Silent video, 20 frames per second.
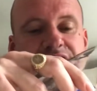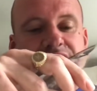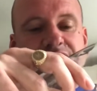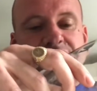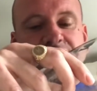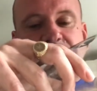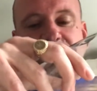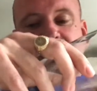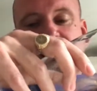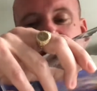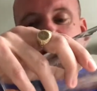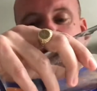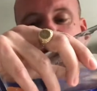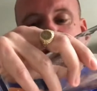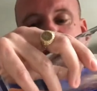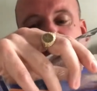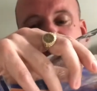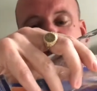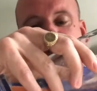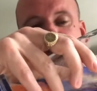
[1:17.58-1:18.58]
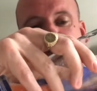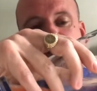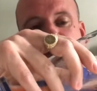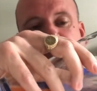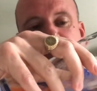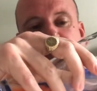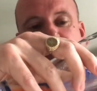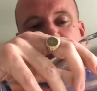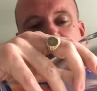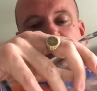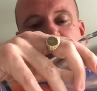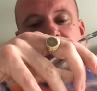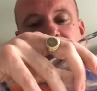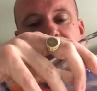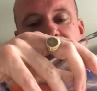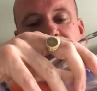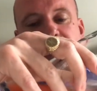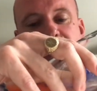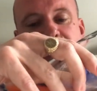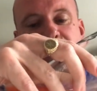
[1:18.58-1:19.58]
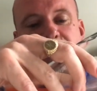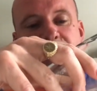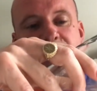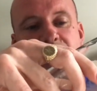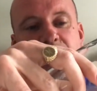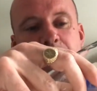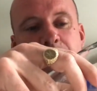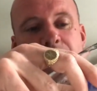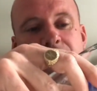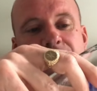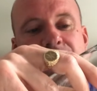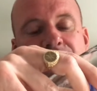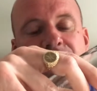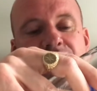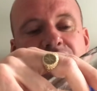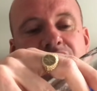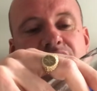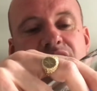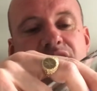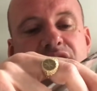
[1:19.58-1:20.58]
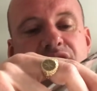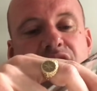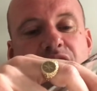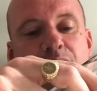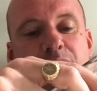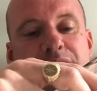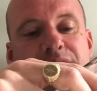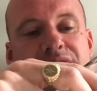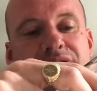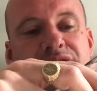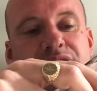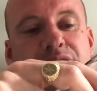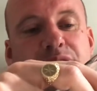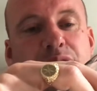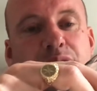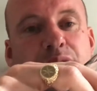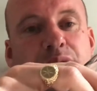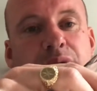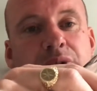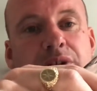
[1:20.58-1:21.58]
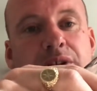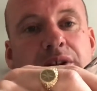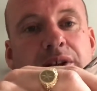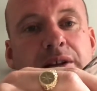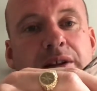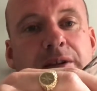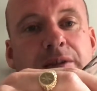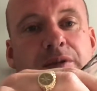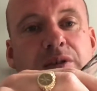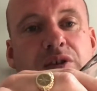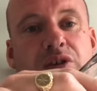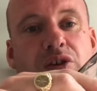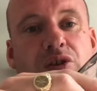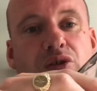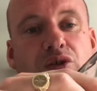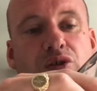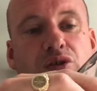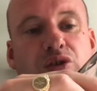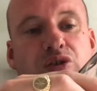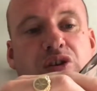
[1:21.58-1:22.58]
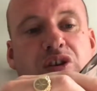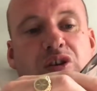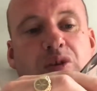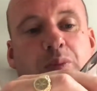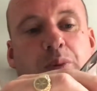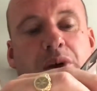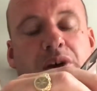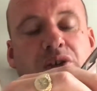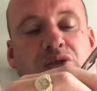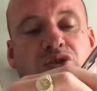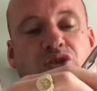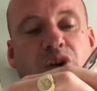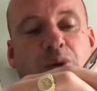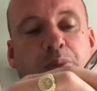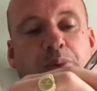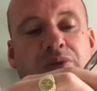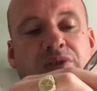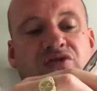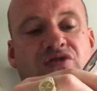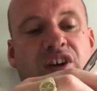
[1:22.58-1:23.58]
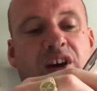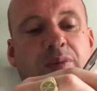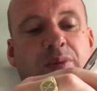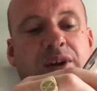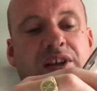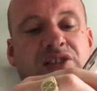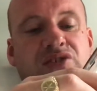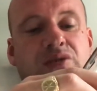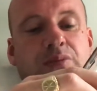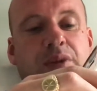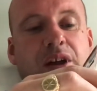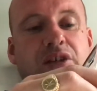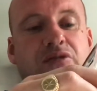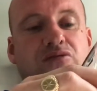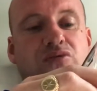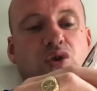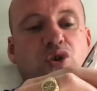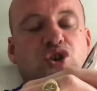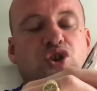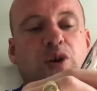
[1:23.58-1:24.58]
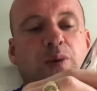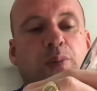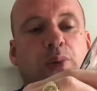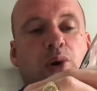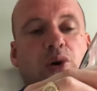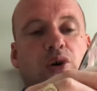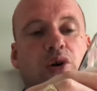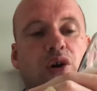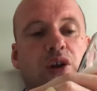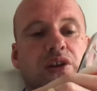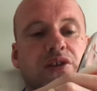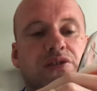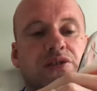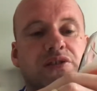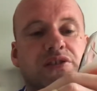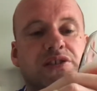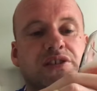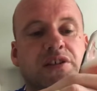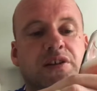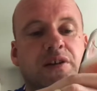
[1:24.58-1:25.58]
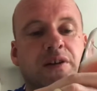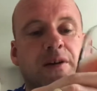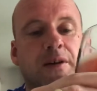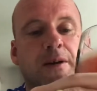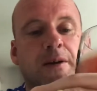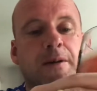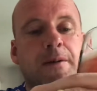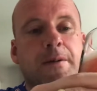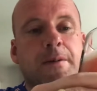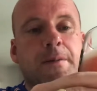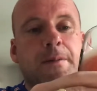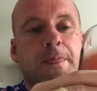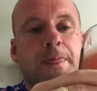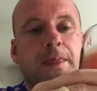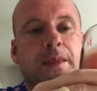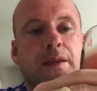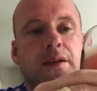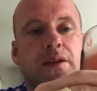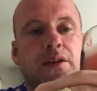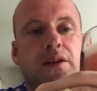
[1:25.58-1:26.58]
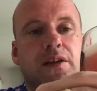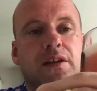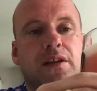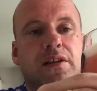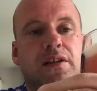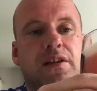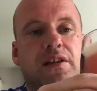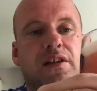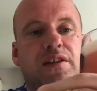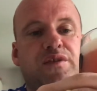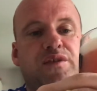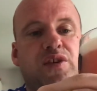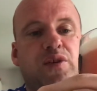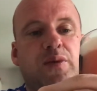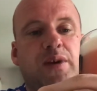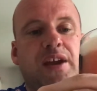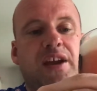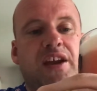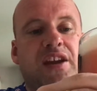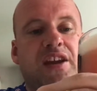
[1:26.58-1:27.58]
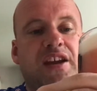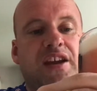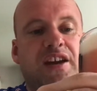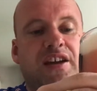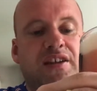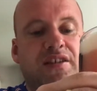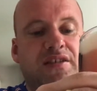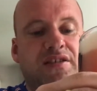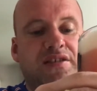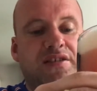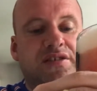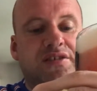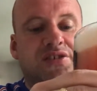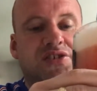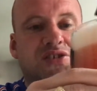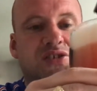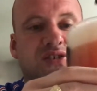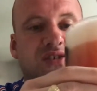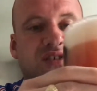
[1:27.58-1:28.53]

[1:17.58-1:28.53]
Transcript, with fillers: then I would wholeheartedly recommend going to your local European shop to try beers from like Russia, Poland, and Lithuania. So